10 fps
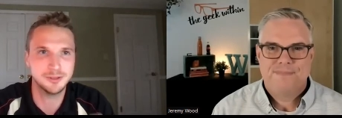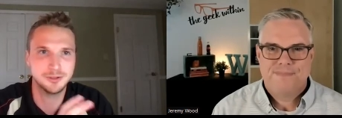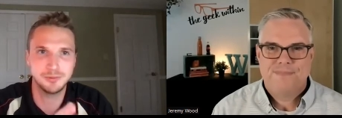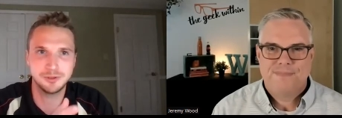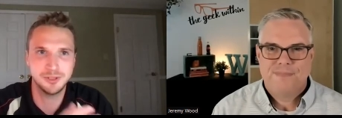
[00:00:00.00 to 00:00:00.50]
Speaker 1: and
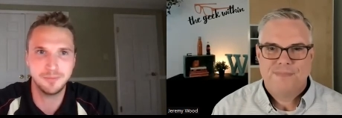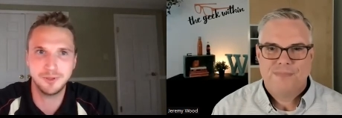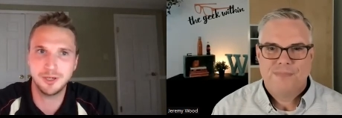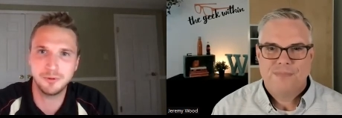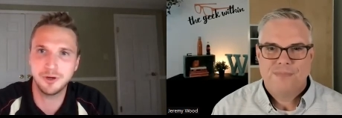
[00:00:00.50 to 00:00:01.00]
so when
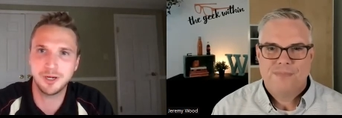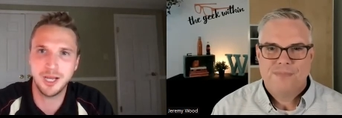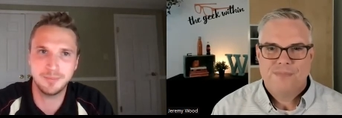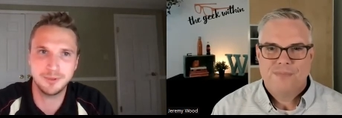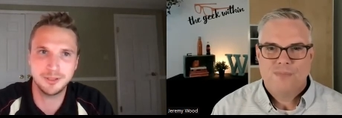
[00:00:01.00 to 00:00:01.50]
something at work
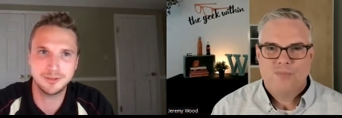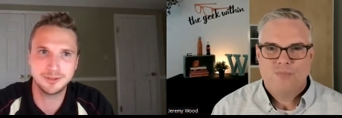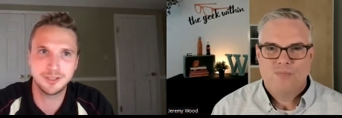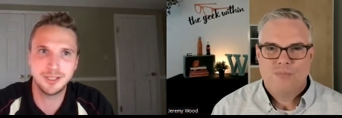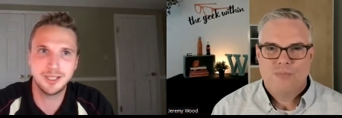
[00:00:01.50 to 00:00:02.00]

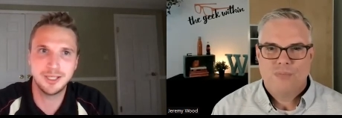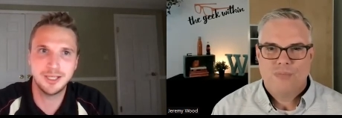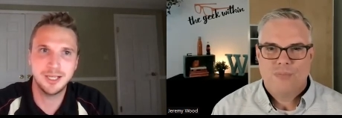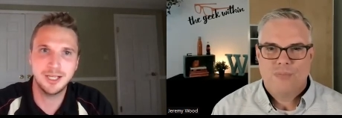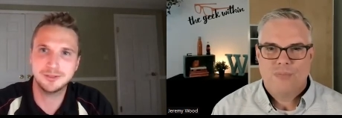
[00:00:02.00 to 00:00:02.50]
happens
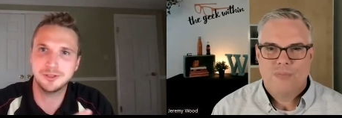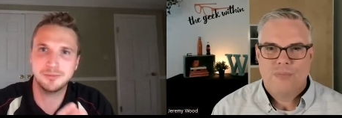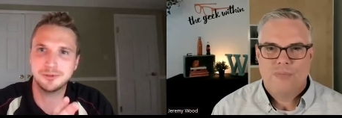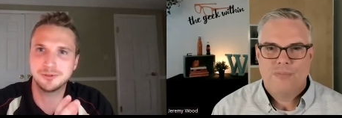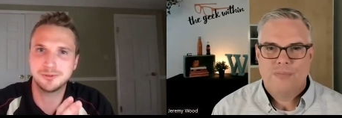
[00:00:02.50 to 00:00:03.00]
it's
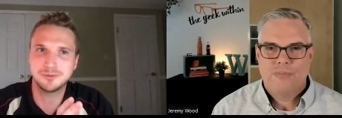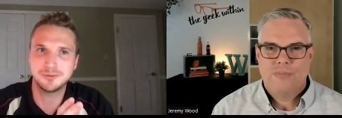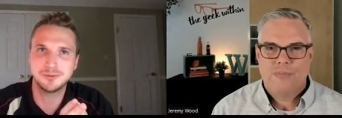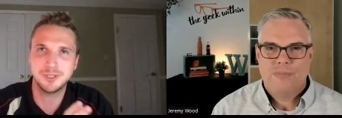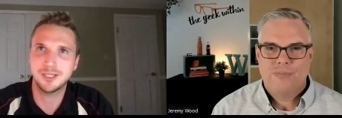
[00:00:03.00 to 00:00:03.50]
almost
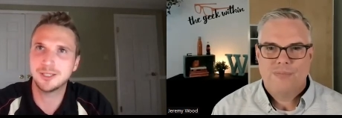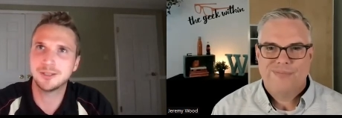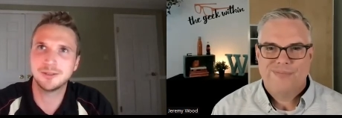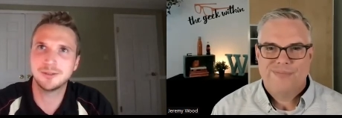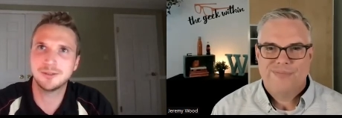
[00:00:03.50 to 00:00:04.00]
like
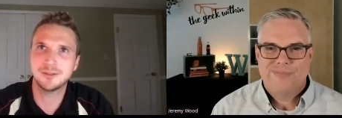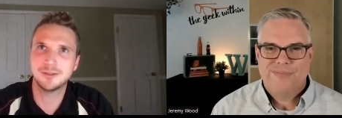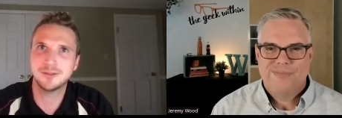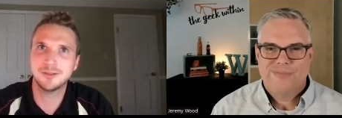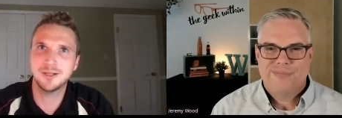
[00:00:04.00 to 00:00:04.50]

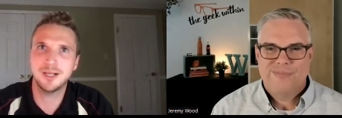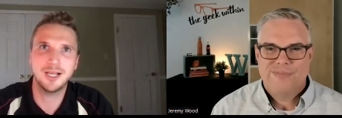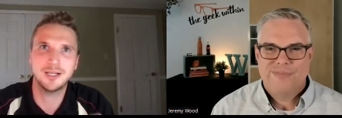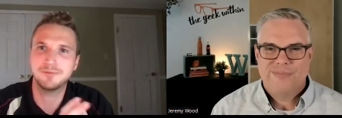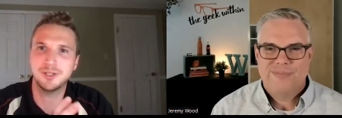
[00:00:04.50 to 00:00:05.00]
i
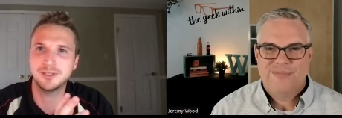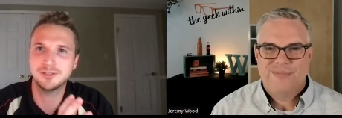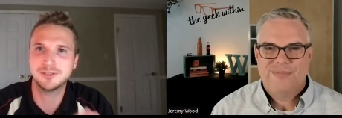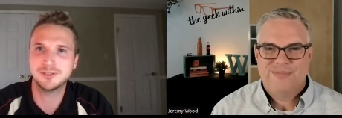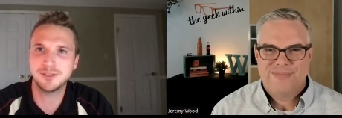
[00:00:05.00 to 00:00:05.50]
could
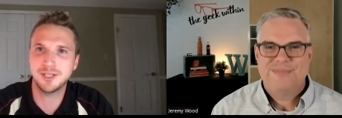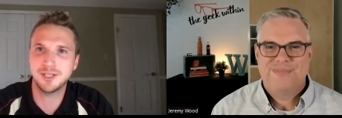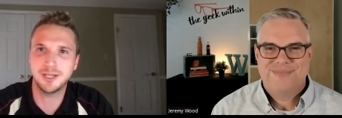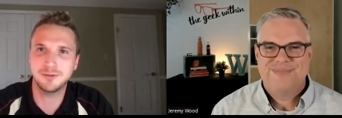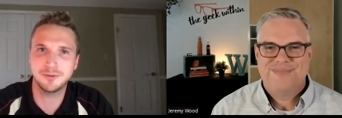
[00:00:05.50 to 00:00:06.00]
this isn't the
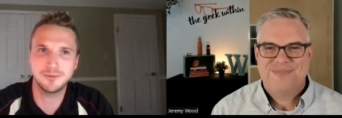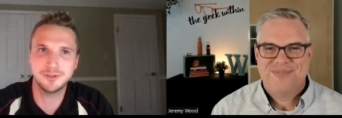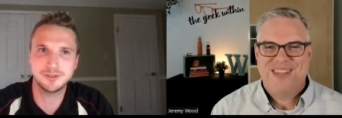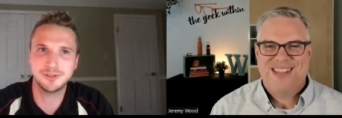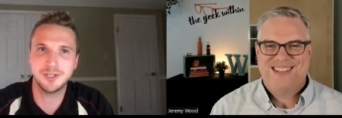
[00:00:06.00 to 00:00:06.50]
end of the
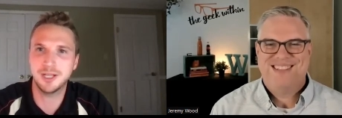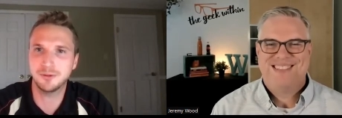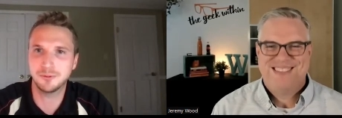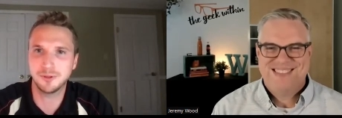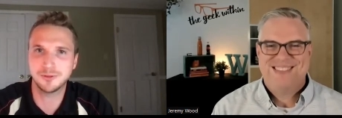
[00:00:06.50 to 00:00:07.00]
this isn't the end of
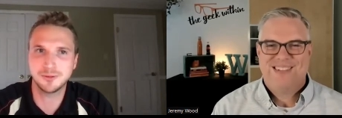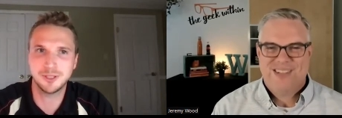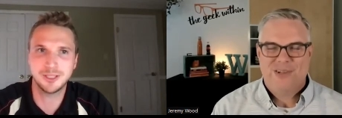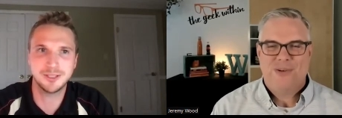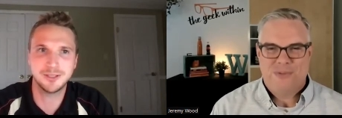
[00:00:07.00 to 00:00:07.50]
the world
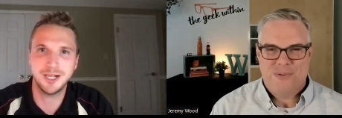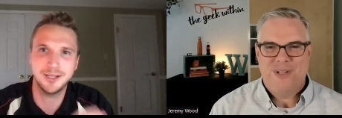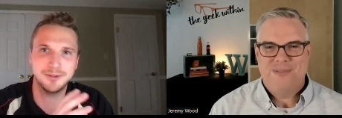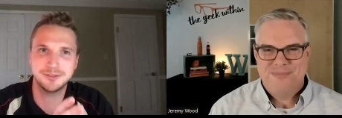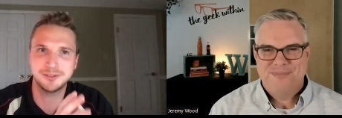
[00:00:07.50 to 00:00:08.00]
I,
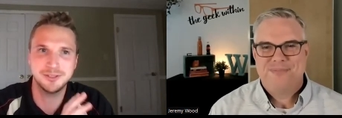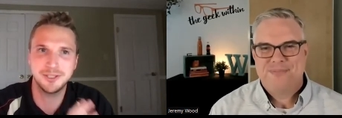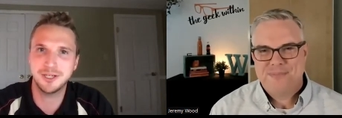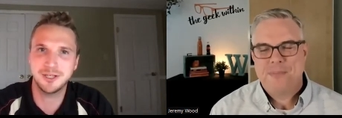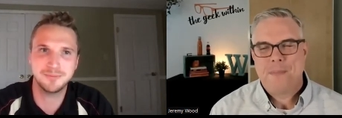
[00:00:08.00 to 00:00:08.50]
this isn't
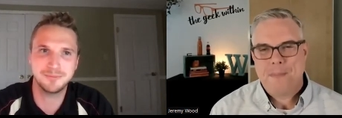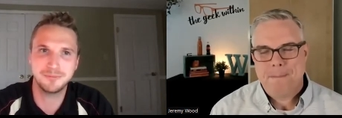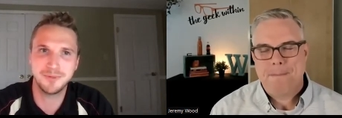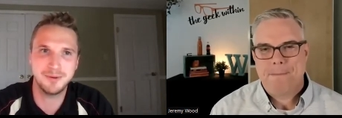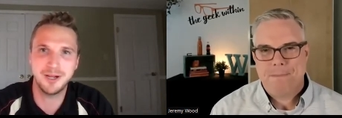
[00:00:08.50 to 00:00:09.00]
gonna
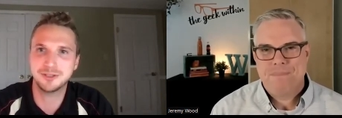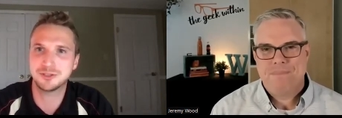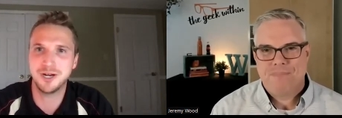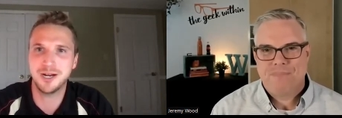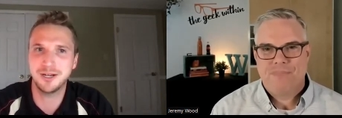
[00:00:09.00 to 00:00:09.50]
I'm not
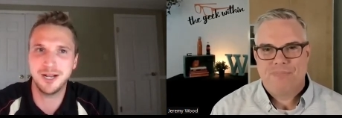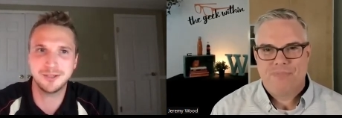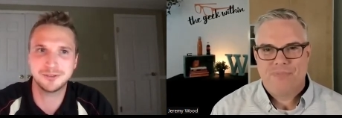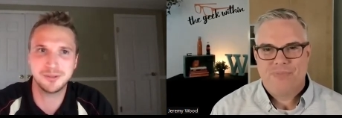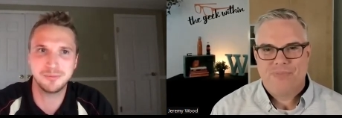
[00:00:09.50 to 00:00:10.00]
stranded
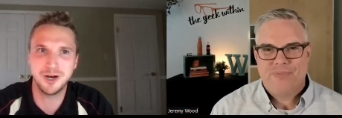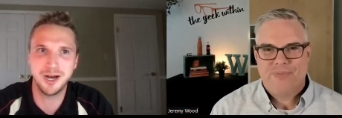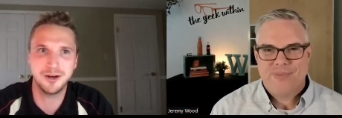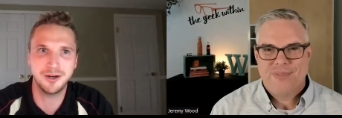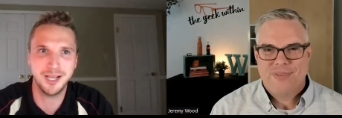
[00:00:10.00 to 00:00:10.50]
out
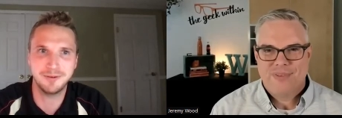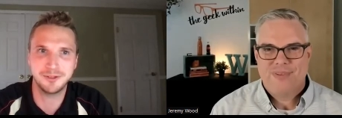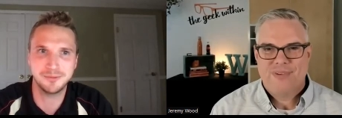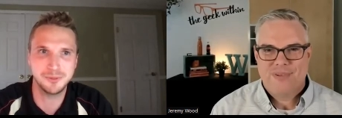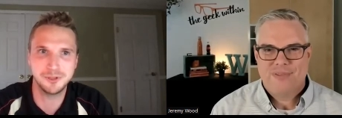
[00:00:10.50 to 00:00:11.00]
somewhere and
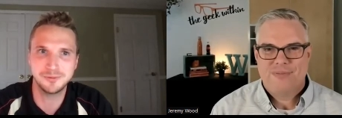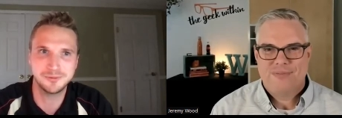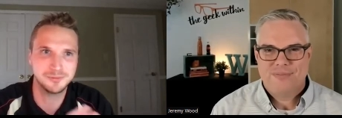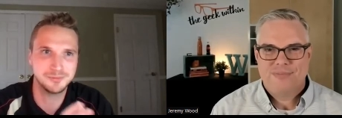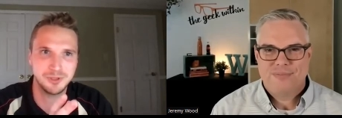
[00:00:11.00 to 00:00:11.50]
having to move
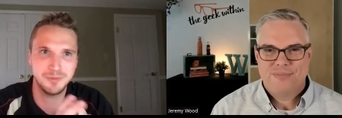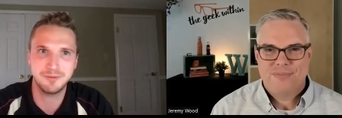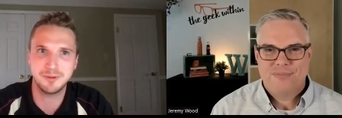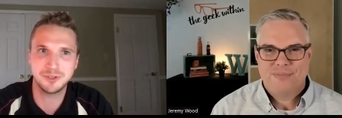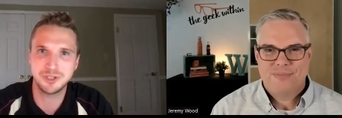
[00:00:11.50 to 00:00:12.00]
some
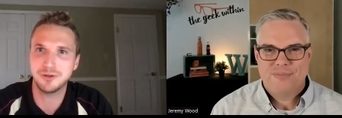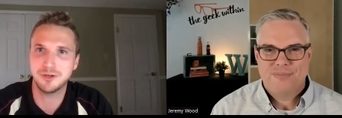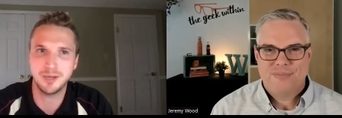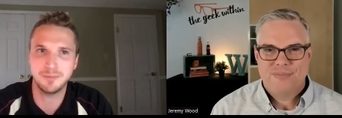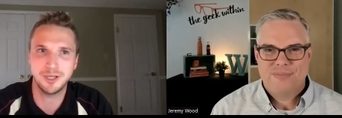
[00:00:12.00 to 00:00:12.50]
heavy
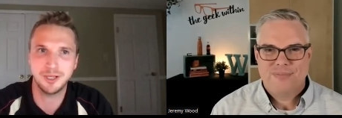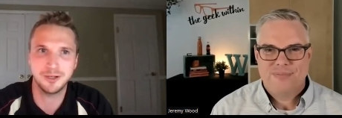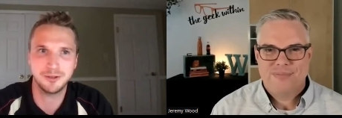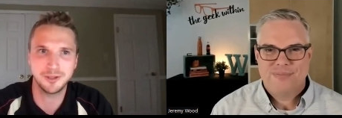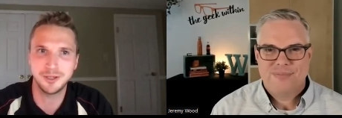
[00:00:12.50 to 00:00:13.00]
machinery up a
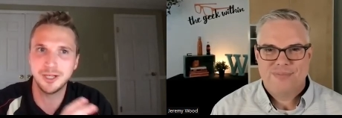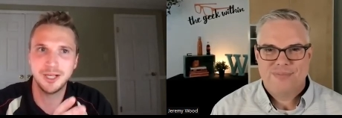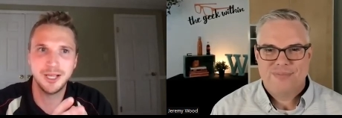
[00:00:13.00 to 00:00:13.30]
hill or